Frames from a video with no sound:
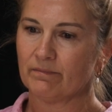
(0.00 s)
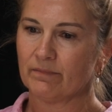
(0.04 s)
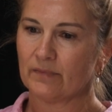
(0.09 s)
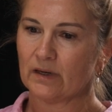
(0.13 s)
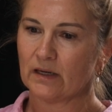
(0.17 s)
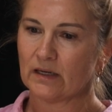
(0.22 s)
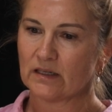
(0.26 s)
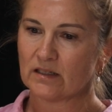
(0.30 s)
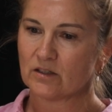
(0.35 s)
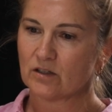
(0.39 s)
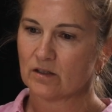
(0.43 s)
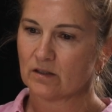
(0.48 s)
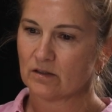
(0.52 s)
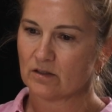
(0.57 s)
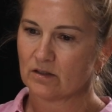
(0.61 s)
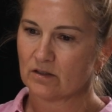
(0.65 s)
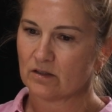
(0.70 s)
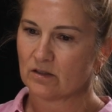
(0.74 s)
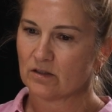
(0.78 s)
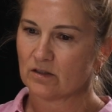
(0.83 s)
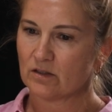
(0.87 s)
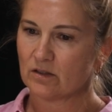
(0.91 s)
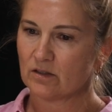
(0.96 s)

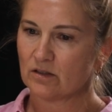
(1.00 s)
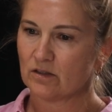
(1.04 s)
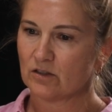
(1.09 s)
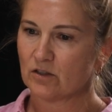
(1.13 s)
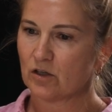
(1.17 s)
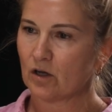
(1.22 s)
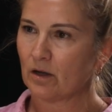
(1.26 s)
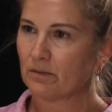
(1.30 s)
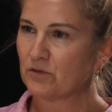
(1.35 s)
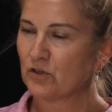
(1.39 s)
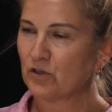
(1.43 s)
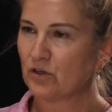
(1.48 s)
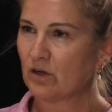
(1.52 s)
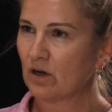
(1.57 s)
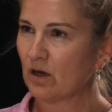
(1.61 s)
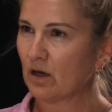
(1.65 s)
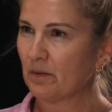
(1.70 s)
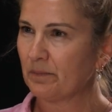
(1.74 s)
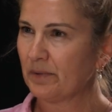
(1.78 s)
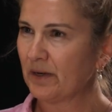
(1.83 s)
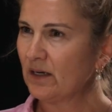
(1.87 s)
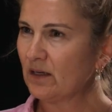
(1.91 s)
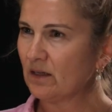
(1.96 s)
type 2
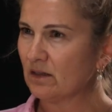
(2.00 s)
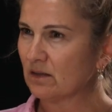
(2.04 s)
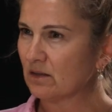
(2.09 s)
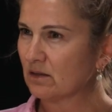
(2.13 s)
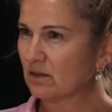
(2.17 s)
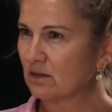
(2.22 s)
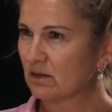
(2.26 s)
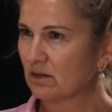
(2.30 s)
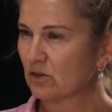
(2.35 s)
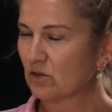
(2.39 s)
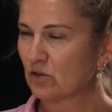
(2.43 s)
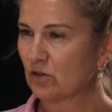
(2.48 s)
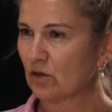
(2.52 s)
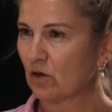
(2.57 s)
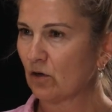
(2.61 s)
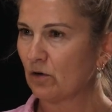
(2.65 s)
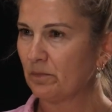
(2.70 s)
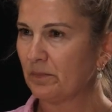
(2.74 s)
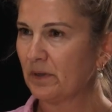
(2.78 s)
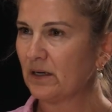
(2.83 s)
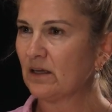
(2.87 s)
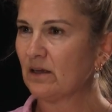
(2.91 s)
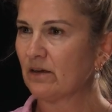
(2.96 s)
diabetes. So
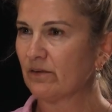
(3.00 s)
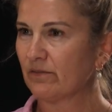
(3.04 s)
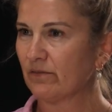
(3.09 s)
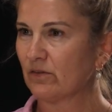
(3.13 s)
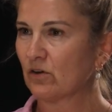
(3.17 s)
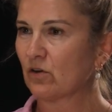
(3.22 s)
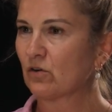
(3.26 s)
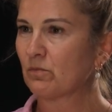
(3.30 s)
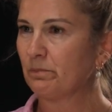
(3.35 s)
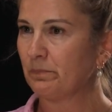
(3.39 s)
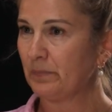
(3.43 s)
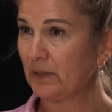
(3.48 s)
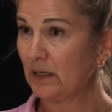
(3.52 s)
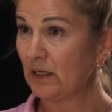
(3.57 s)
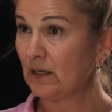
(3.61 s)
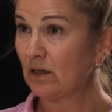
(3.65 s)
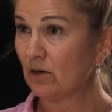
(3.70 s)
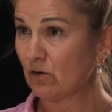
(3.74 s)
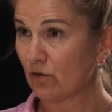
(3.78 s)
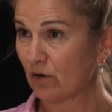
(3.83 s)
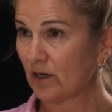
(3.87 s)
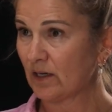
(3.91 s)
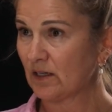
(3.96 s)
many of the big
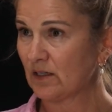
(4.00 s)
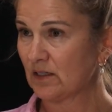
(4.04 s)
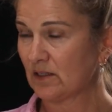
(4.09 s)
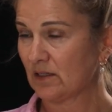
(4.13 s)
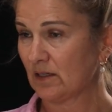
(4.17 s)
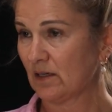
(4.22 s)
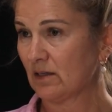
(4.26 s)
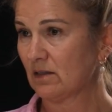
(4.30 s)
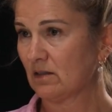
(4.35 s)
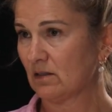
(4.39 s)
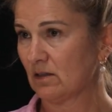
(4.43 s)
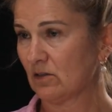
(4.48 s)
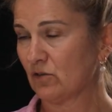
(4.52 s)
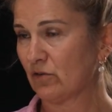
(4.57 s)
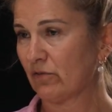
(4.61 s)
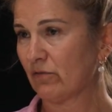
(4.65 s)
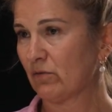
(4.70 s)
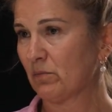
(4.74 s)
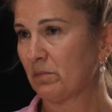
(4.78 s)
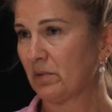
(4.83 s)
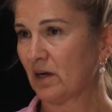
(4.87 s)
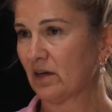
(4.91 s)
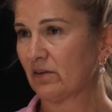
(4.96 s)
chronic diseases are
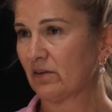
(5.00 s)
driven by